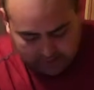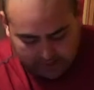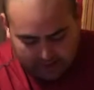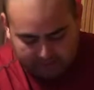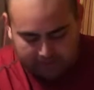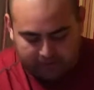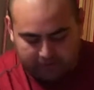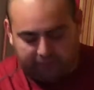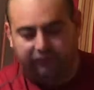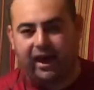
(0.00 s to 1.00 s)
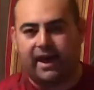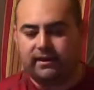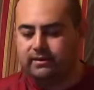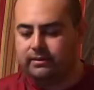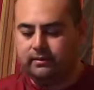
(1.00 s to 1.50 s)
I have another
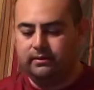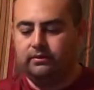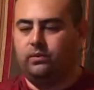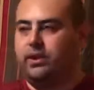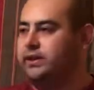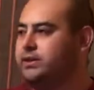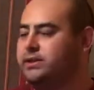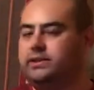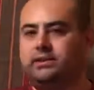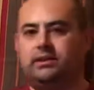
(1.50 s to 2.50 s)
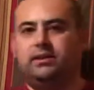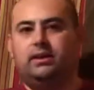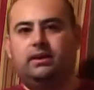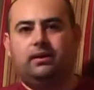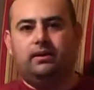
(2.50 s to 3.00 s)
fan where I just
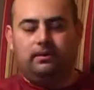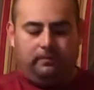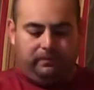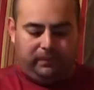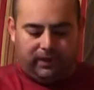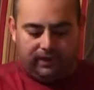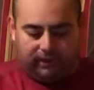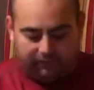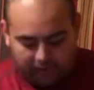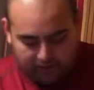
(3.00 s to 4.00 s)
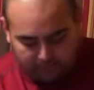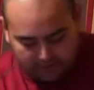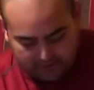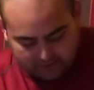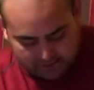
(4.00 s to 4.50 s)
put it in front of
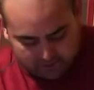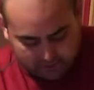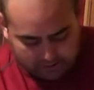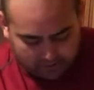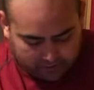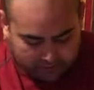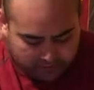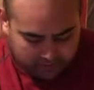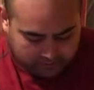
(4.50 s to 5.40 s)
it and let it dry quicker.